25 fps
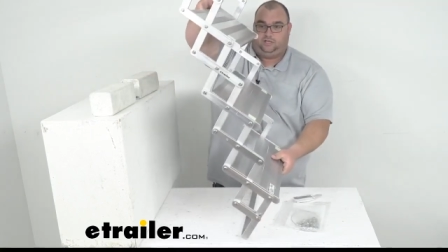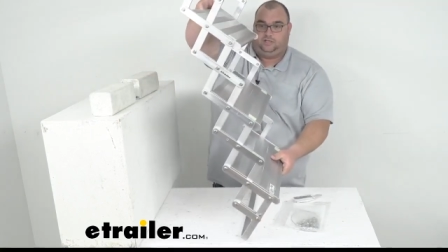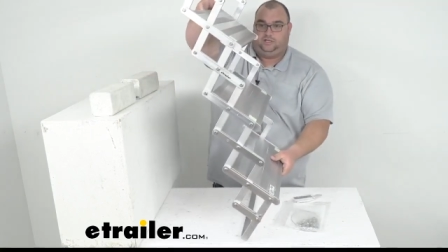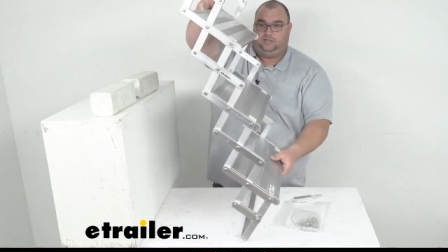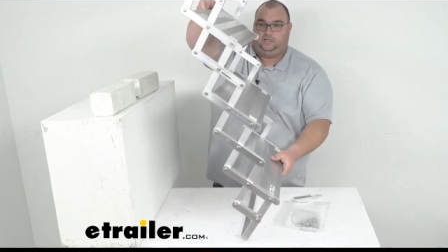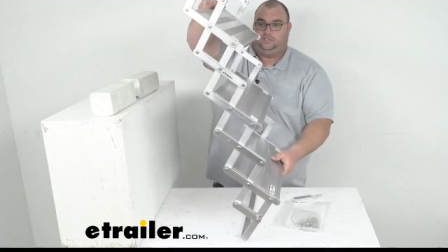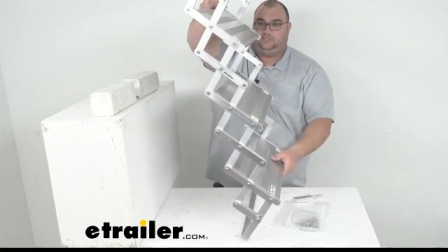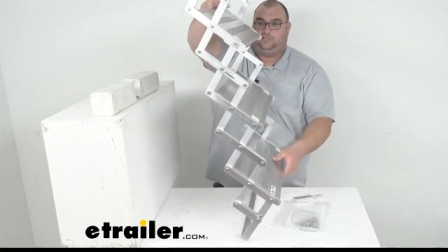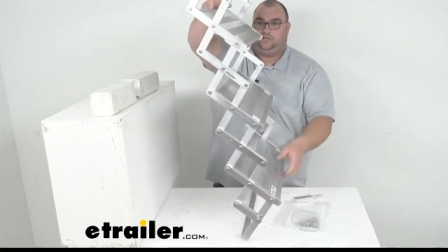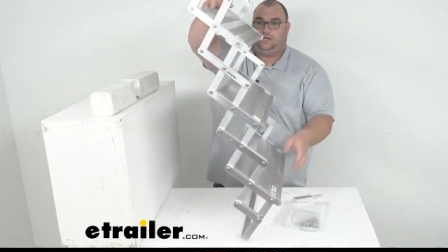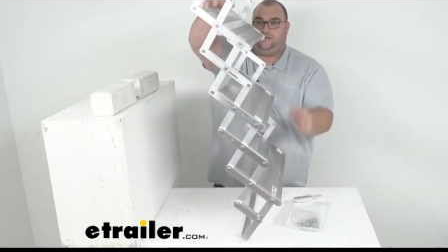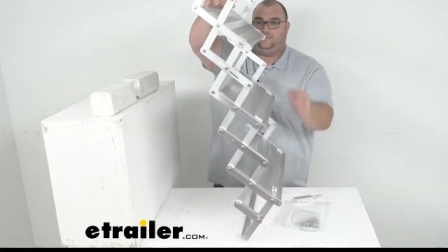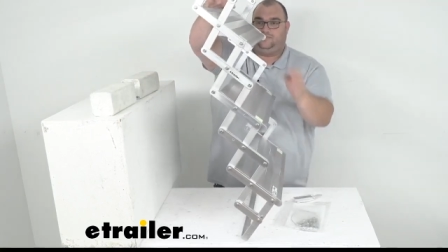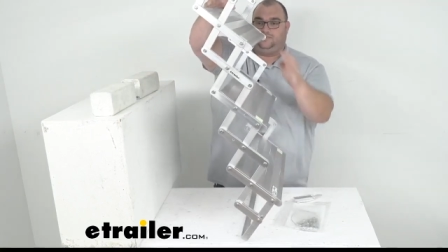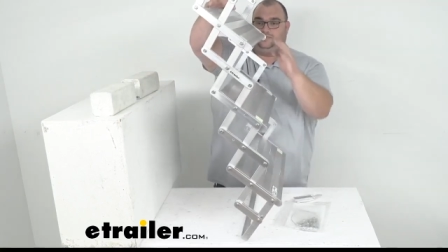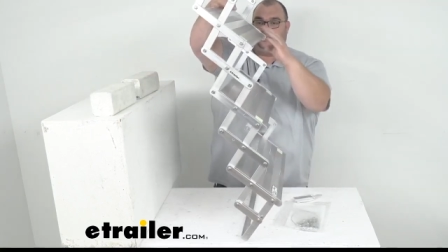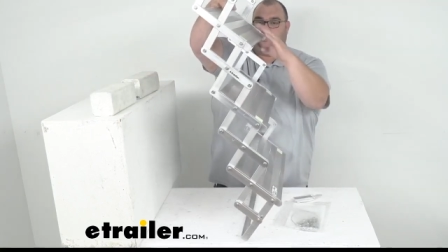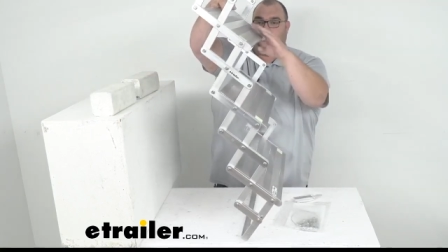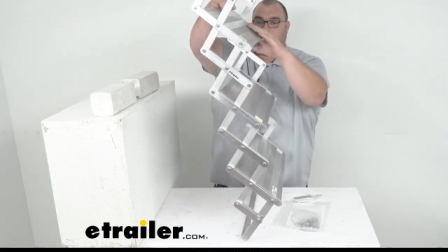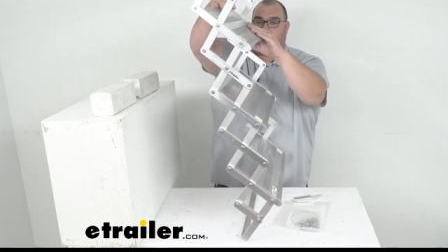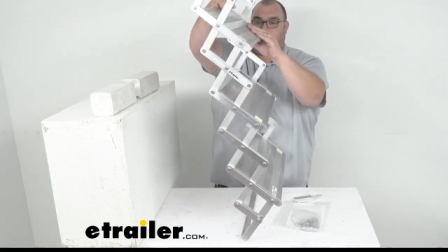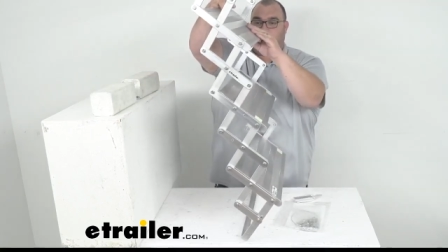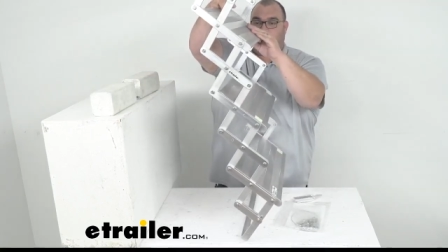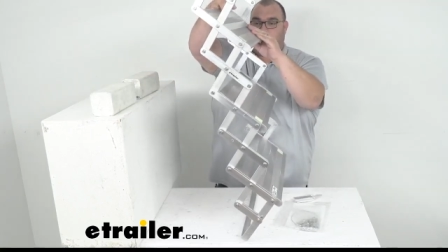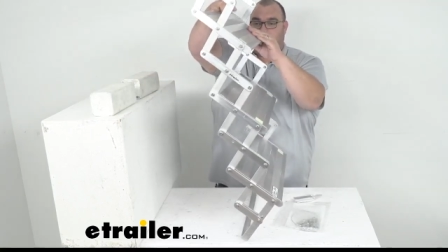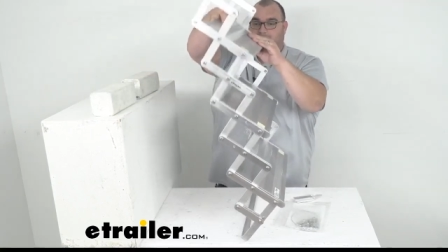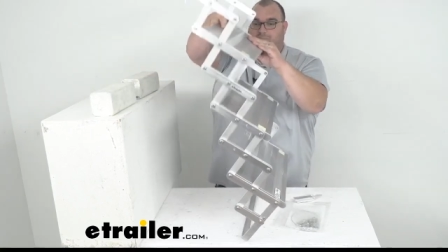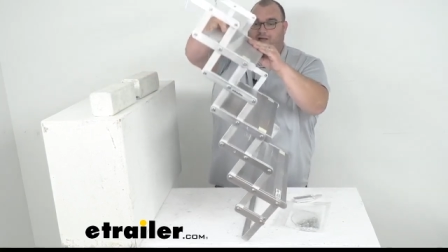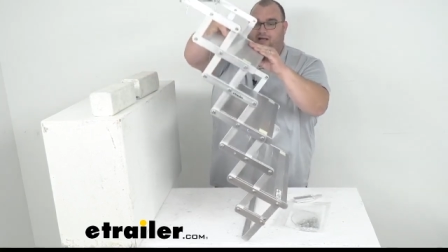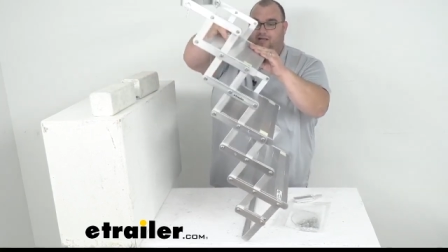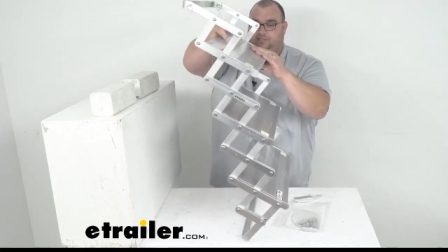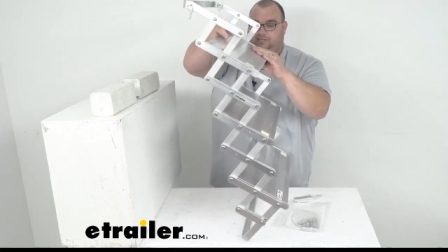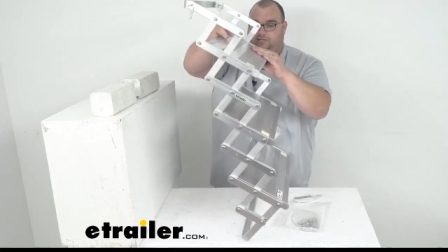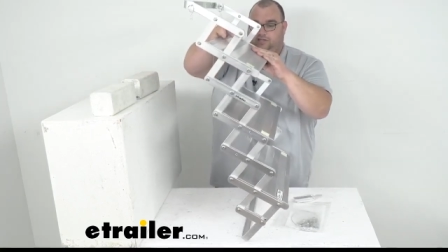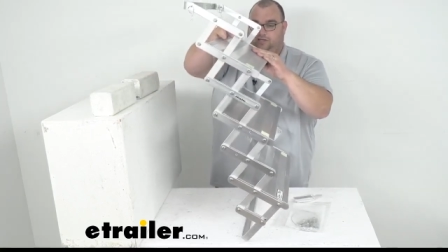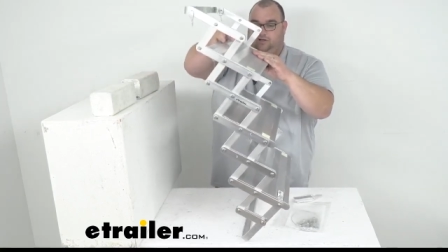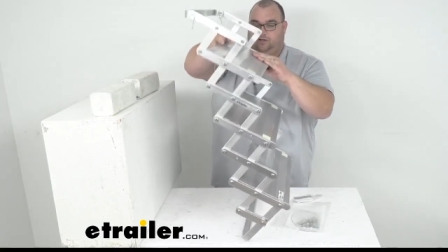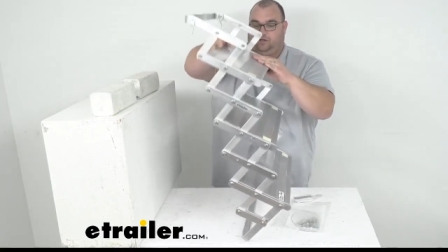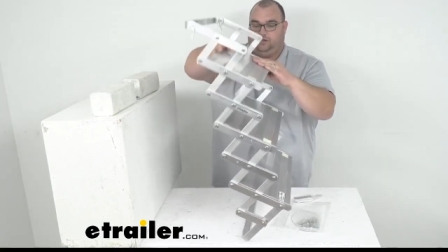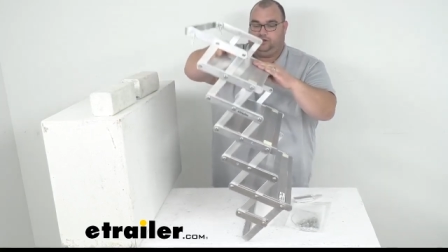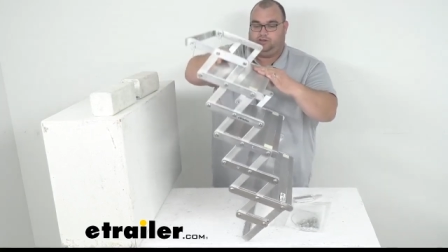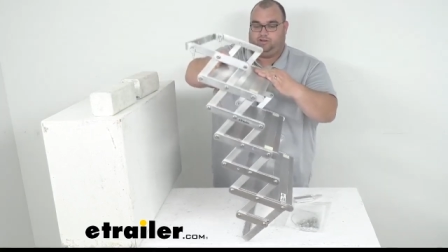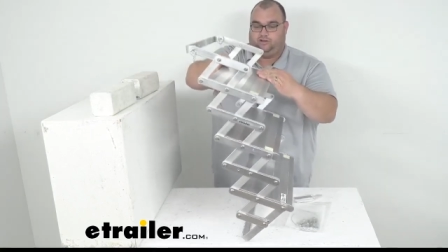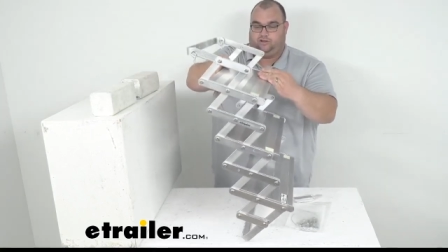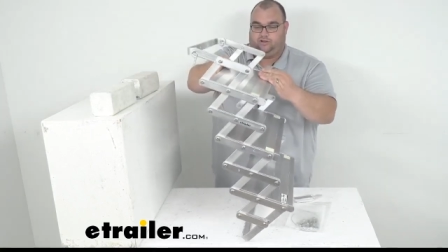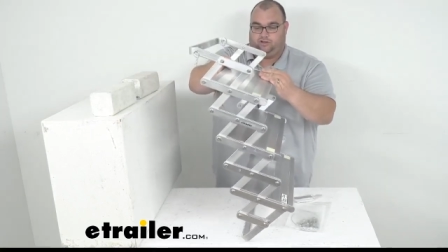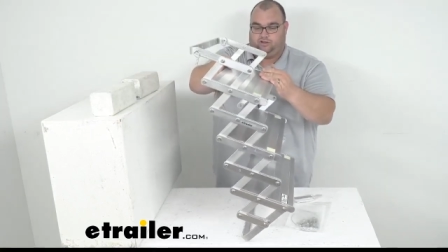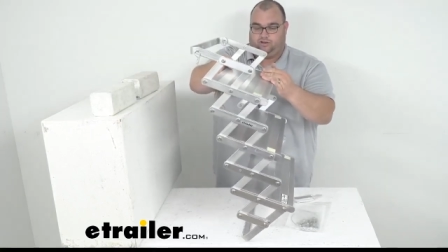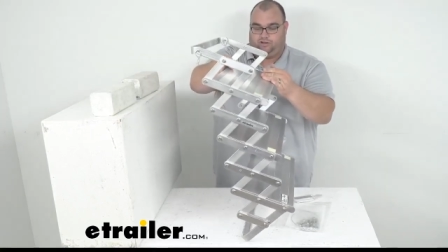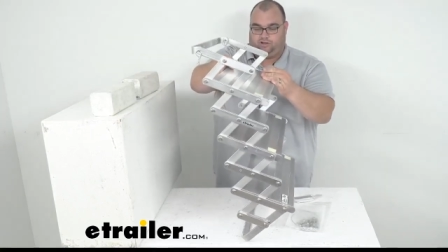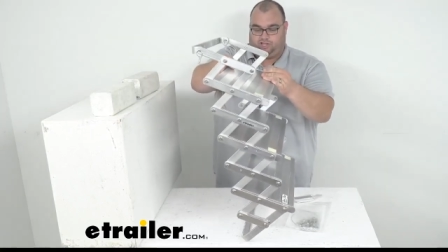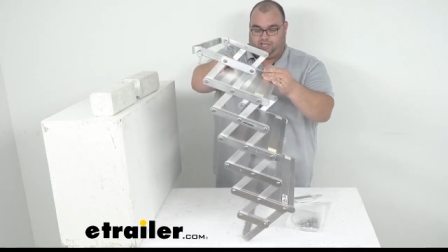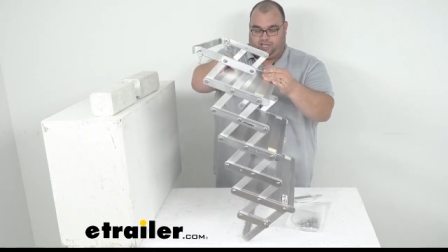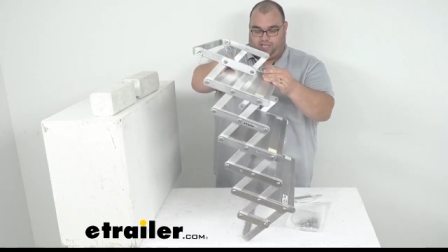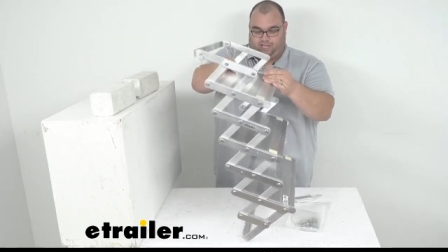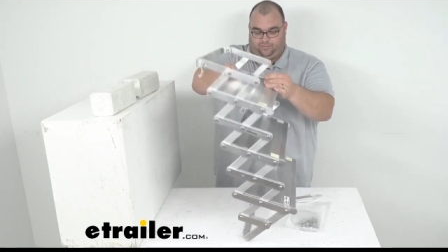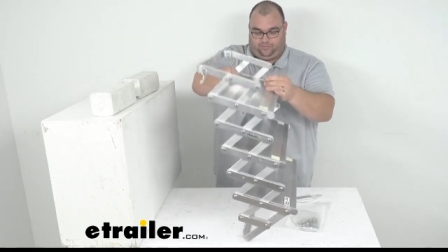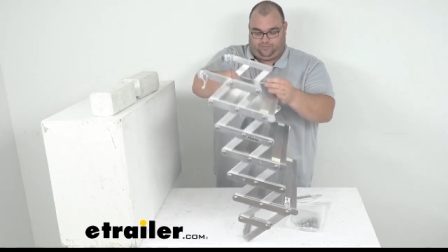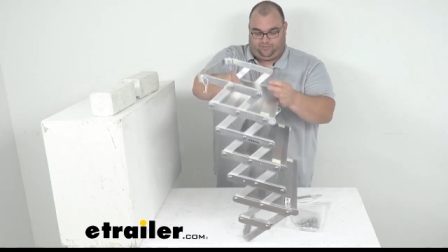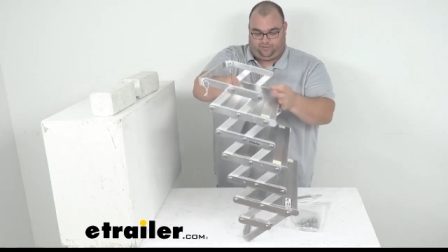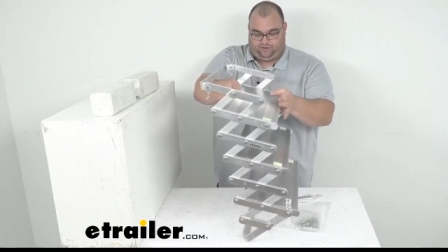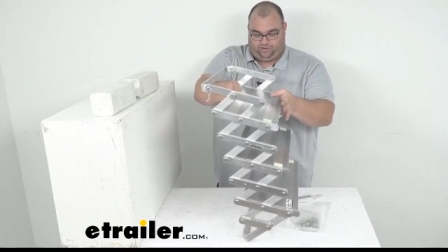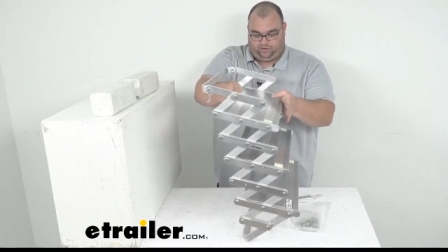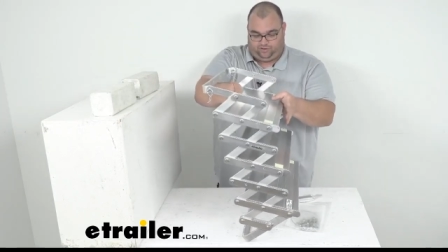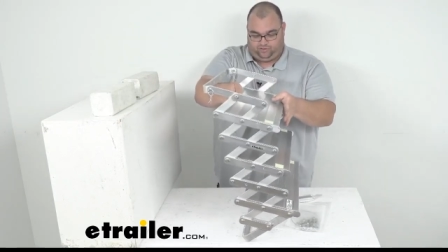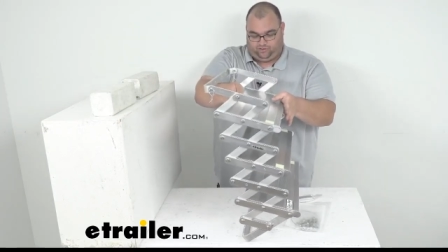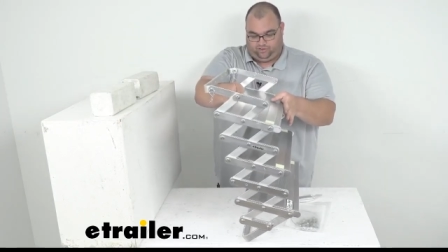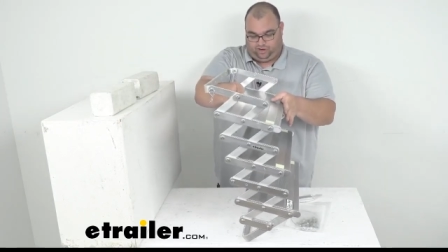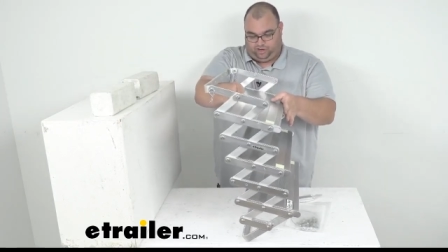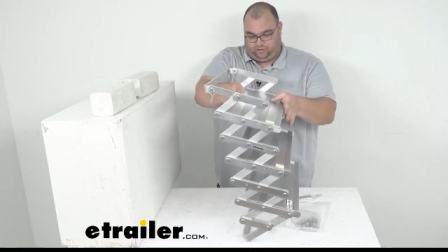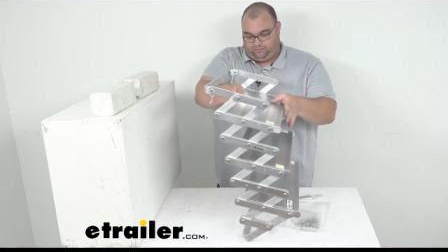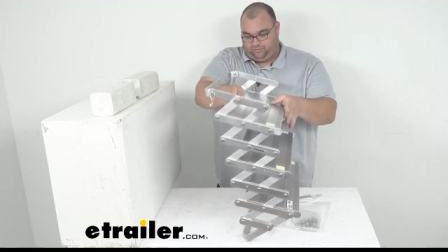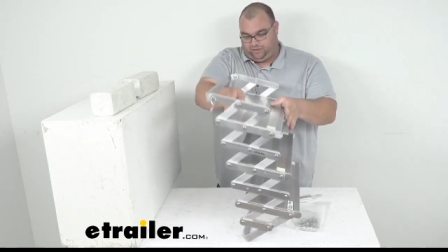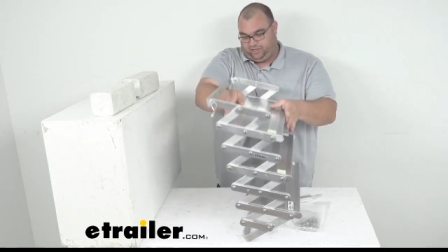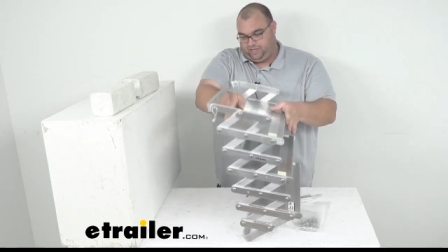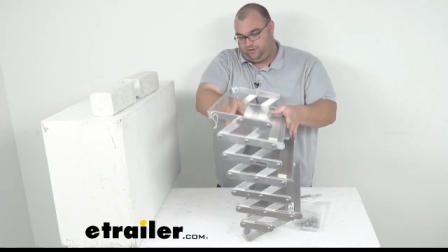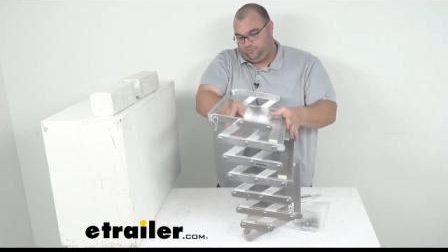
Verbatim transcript: So obviously they'd be mounted on your camper, truck bed,